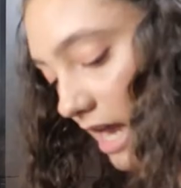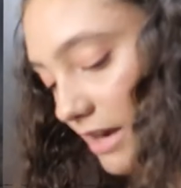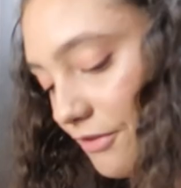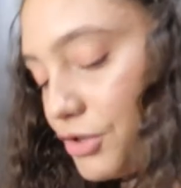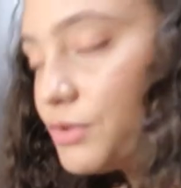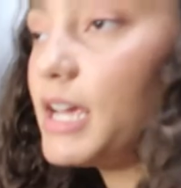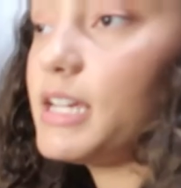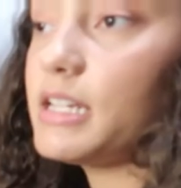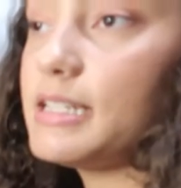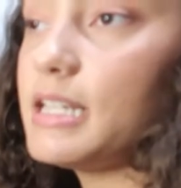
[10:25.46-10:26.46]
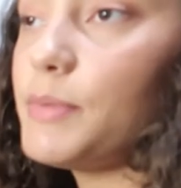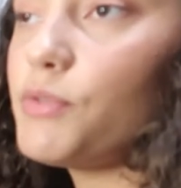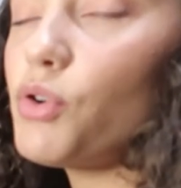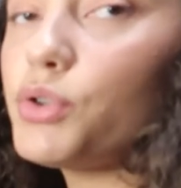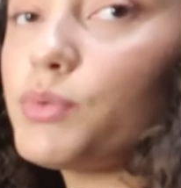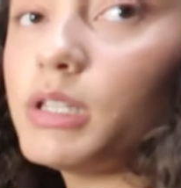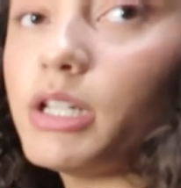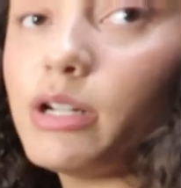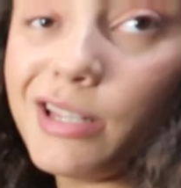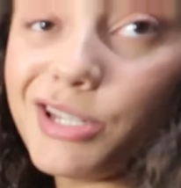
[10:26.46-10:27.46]
I never knew like cinnamon rolls were
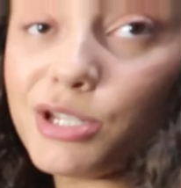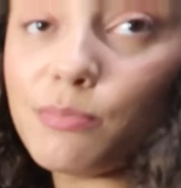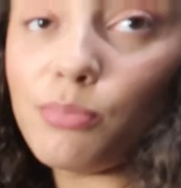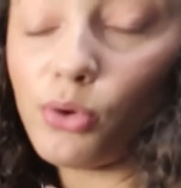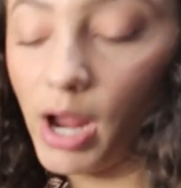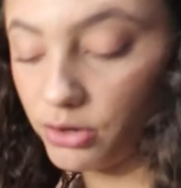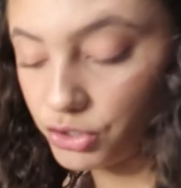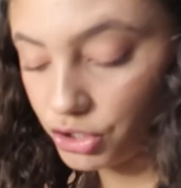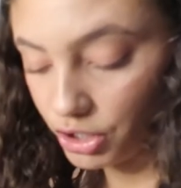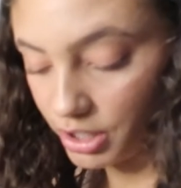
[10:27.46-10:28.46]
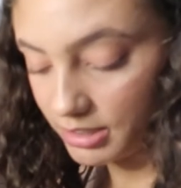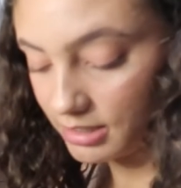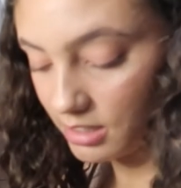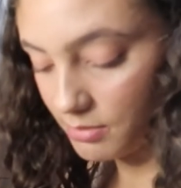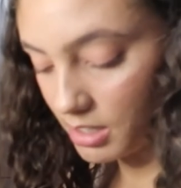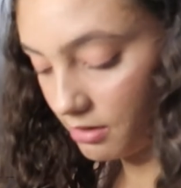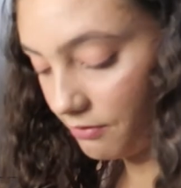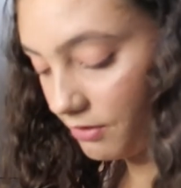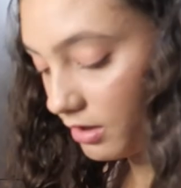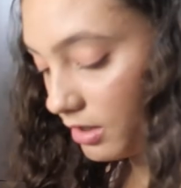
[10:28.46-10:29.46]
literally just brown sugar and cinnamon in the
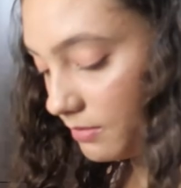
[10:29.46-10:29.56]
filling.